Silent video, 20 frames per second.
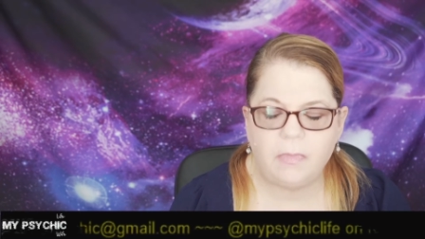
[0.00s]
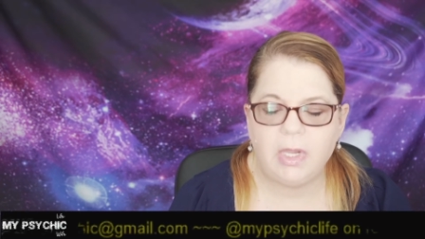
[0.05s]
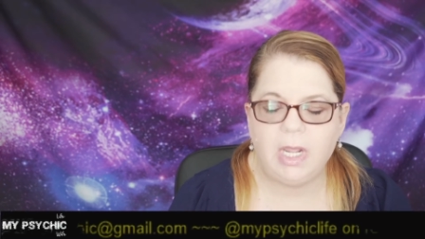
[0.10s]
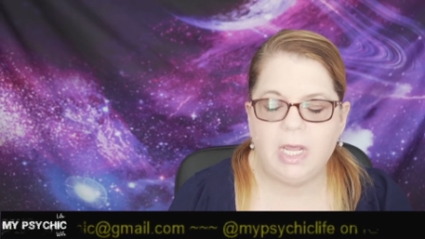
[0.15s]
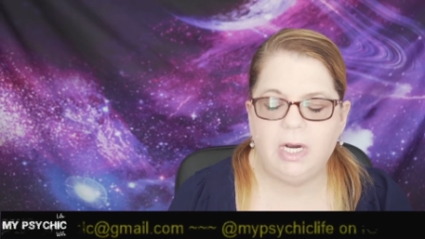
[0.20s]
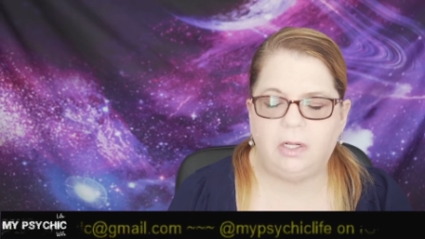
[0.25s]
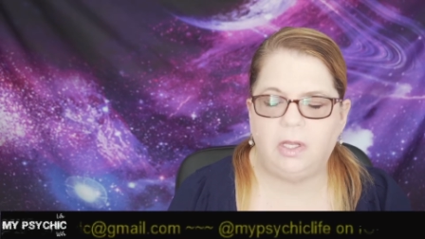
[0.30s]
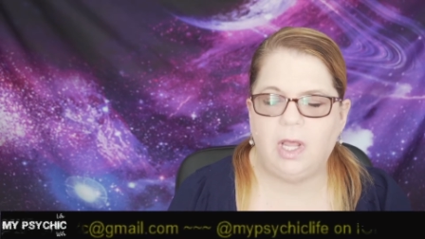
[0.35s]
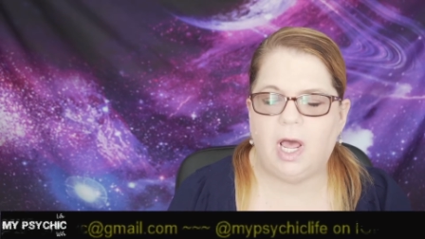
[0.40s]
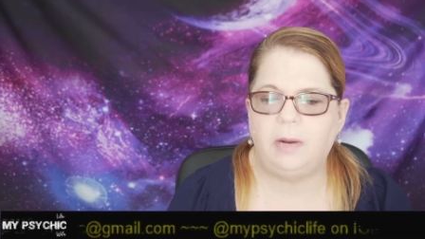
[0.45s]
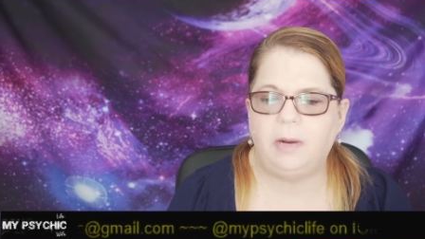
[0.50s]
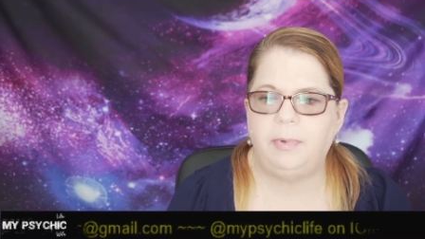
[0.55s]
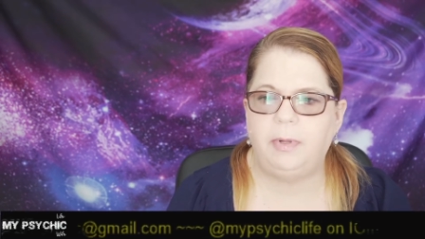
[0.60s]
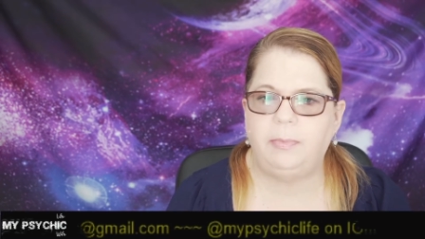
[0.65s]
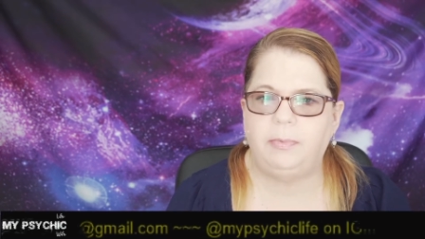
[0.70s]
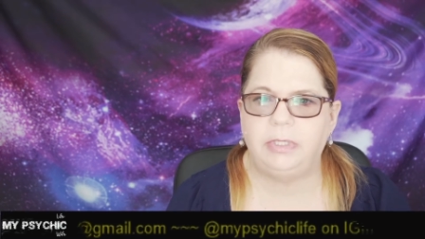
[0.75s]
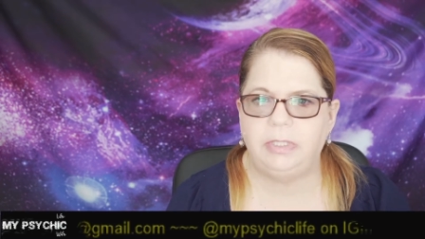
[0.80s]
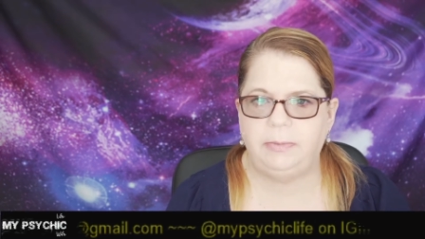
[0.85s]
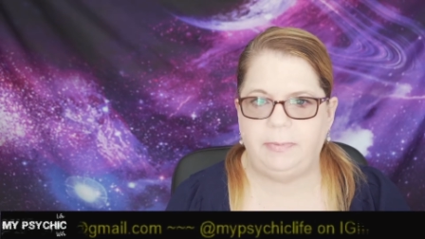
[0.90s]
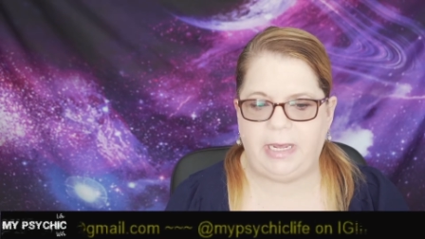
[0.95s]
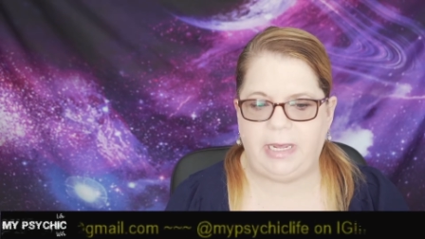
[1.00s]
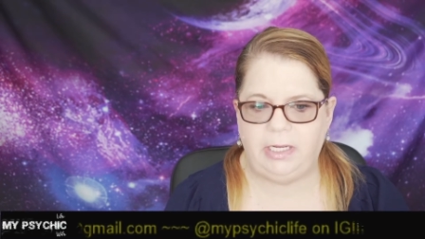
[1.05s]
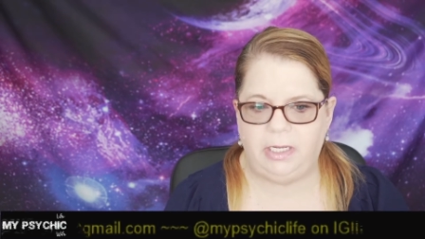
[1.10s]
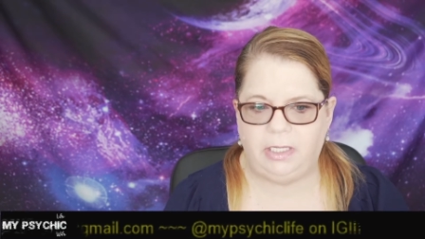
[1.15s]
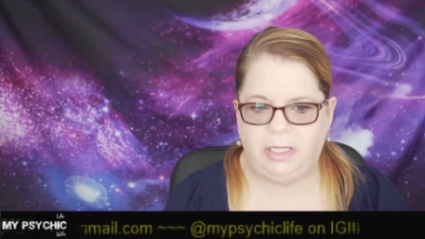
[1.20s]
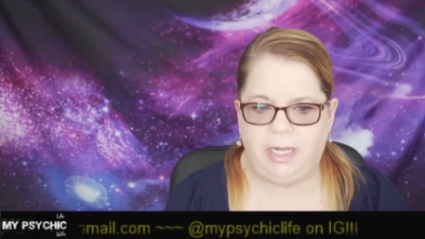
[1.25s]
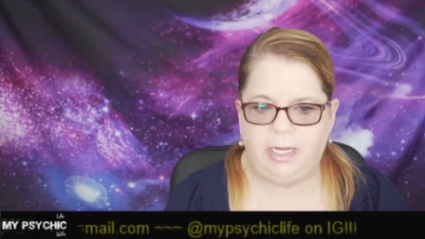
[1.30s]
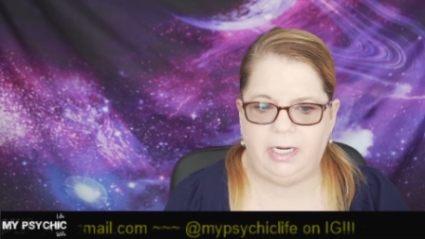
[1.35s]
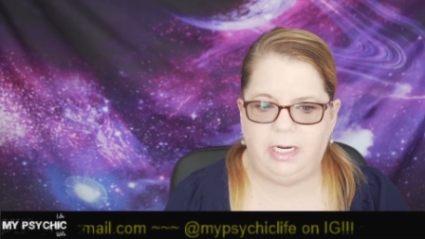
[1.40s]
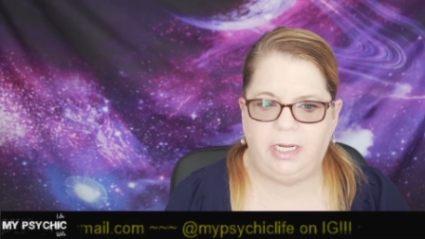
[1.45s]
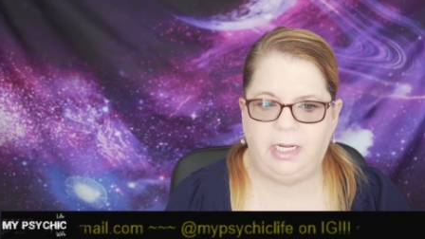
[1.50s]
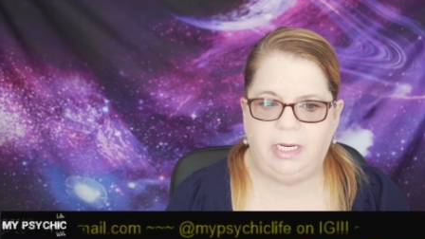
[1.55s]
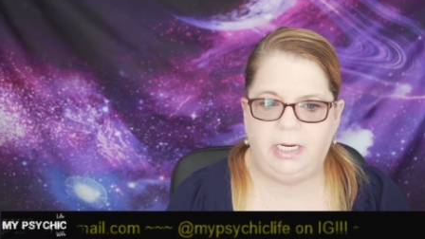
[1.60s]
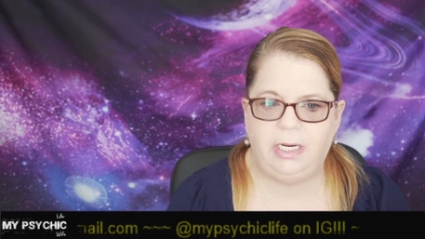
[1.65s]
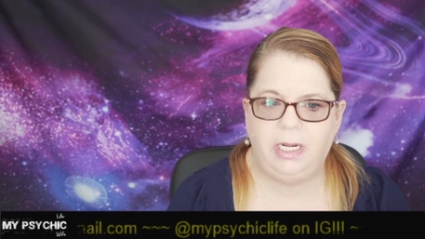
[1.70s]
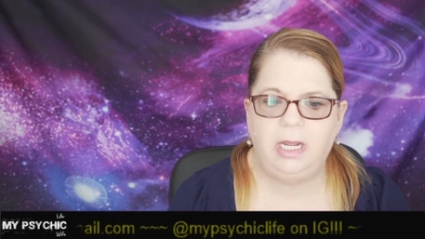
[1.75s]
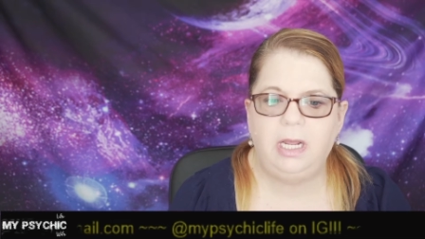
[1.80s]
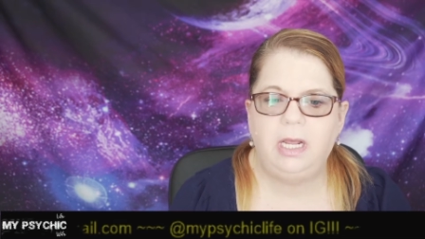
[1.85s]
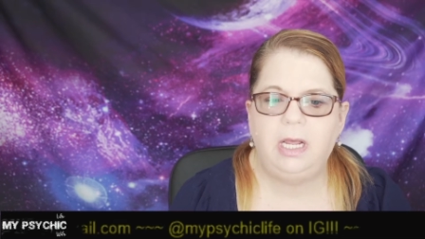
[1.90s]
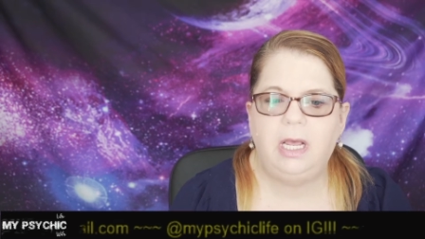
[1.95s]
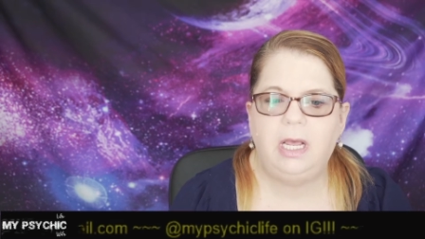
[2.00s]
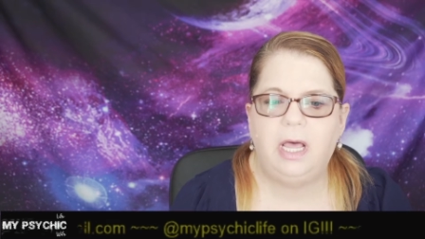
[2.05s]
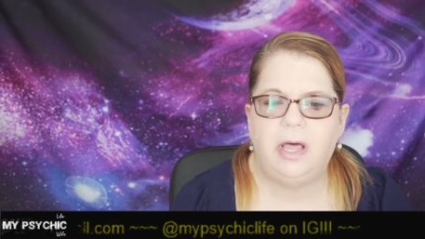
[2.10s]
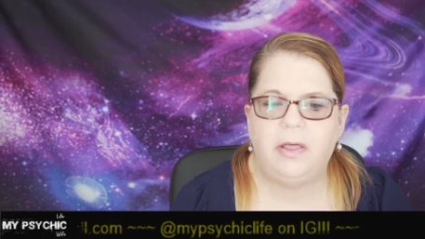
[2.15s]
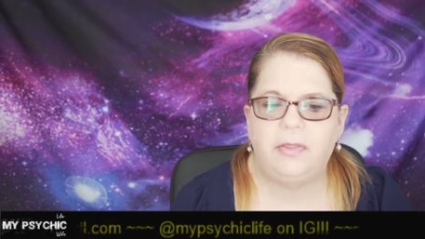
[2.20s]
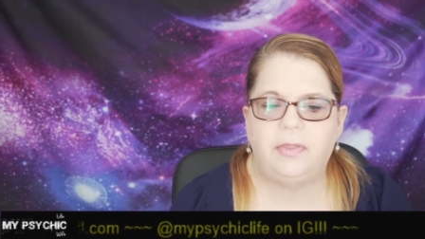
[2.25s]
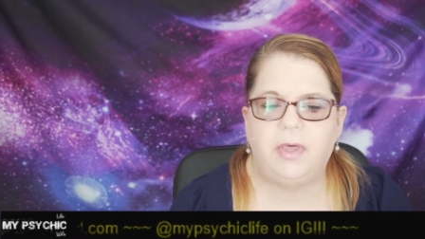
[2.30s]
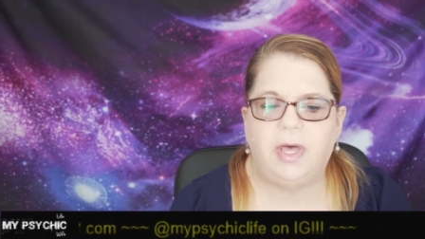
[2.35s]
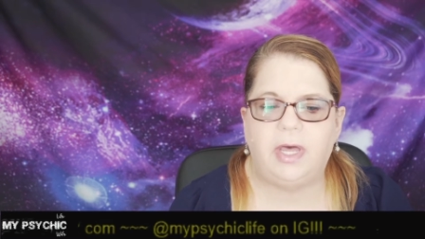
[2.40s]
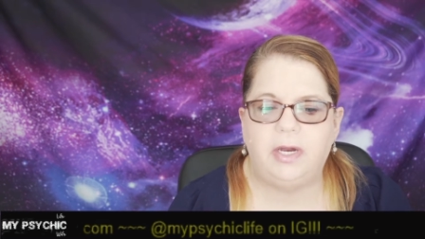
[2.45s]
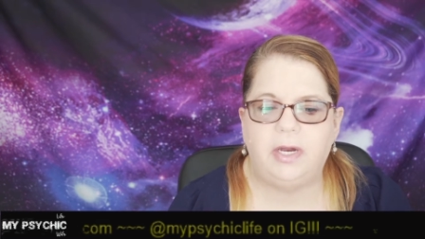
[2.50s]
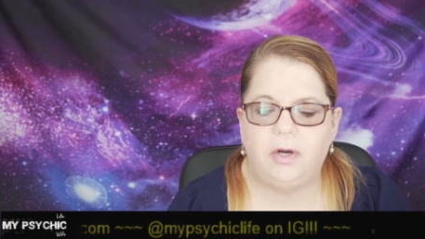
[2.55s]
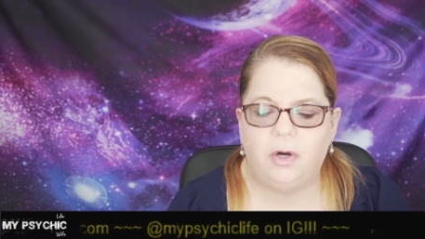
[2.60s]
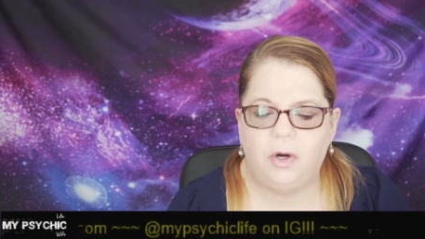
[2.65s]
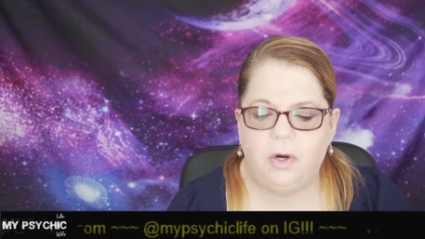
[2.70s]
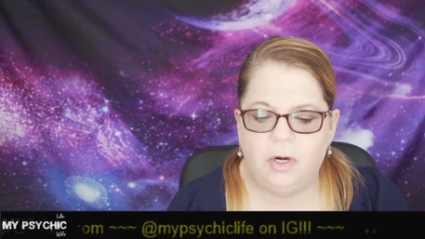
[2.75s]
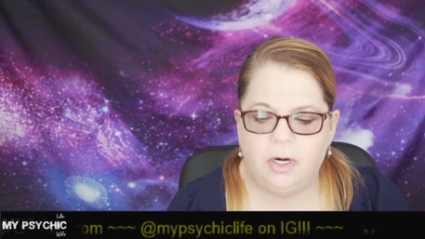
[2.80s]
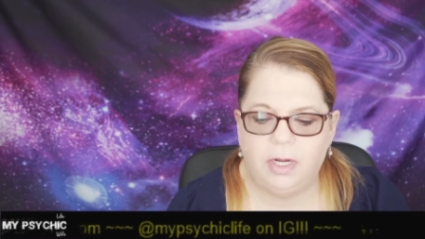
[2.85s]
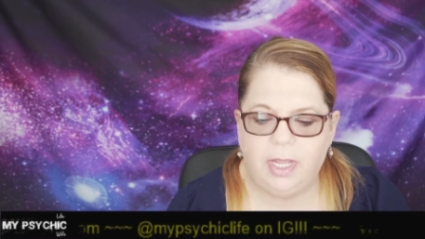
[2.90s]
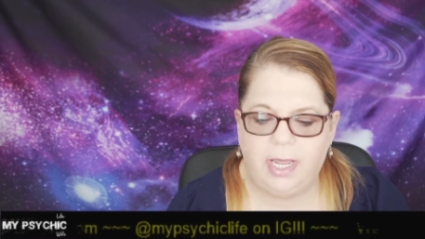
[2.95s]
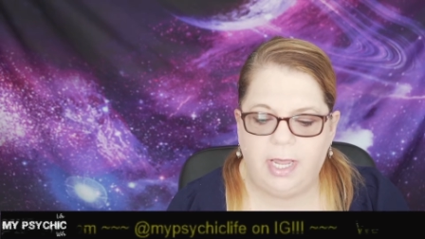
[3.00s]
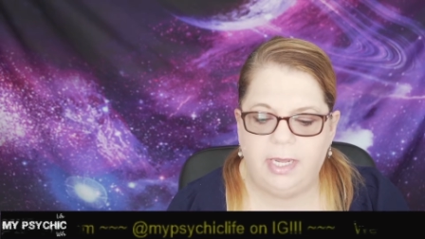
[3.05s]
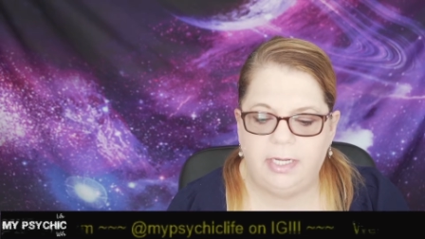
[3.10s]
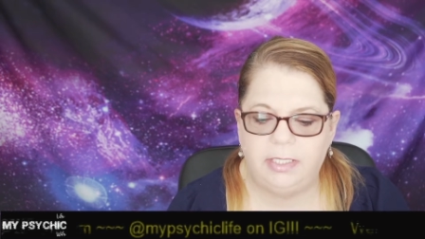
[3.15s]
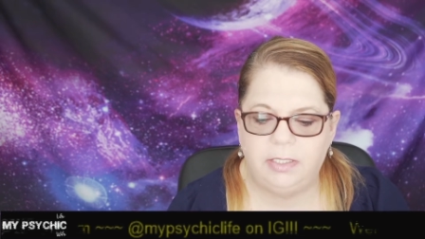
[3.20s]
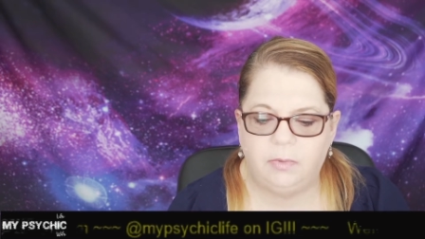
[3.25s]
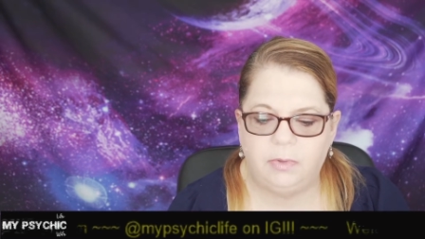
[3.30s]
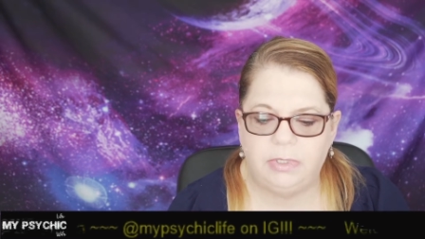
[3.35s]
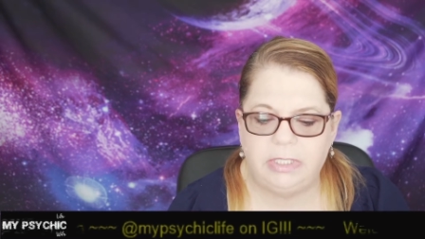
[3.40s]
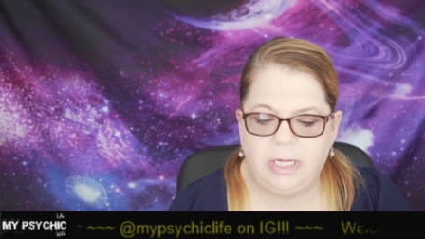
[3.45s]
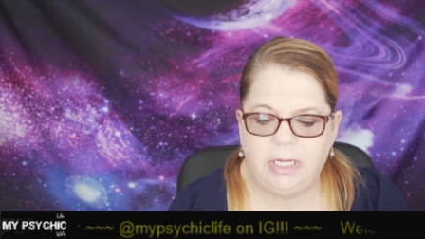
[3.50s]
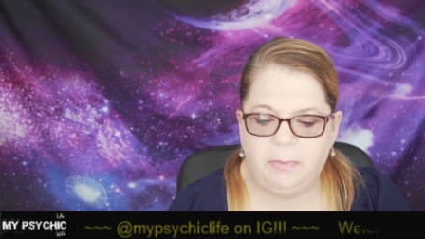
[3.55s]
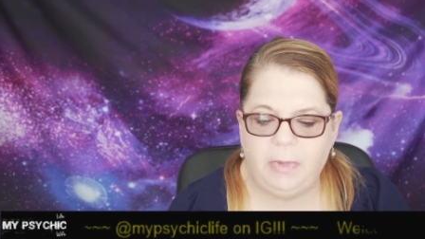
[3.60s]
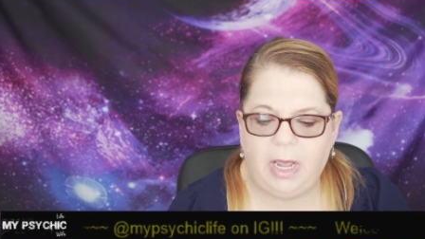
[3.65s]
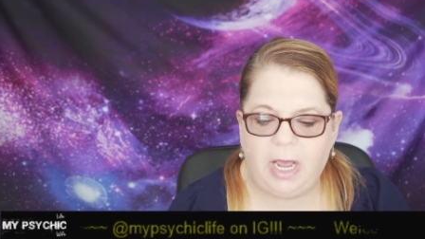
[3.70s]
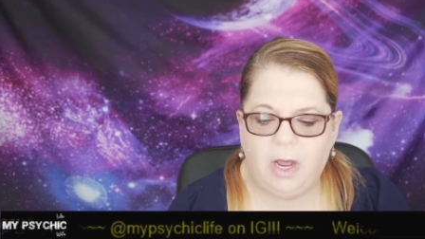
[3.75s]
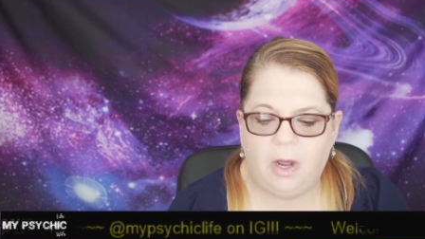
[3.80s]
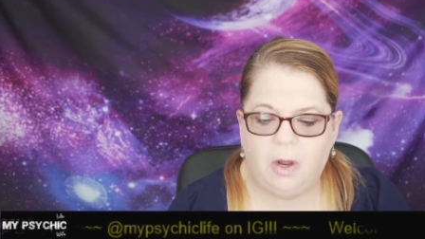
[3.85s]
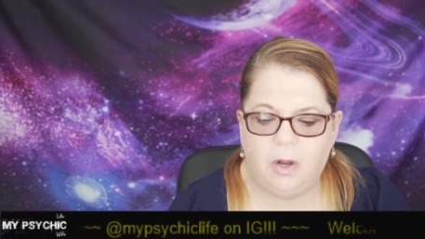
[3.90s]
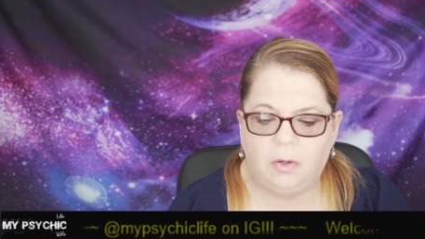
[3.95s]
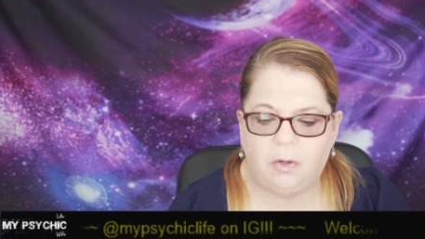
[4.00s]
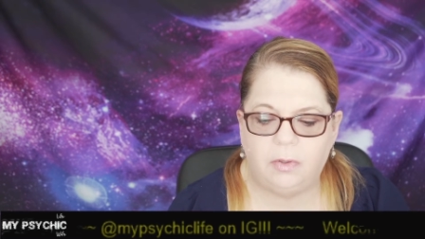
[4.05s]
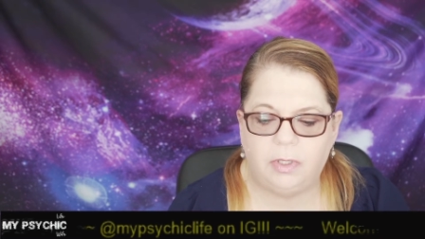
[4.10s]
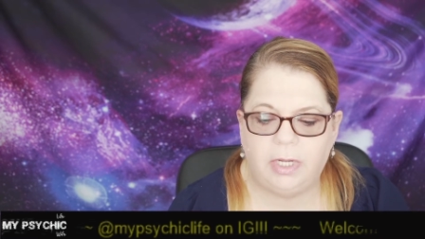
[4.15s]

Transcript: And a lot of people speculated that her case was somehow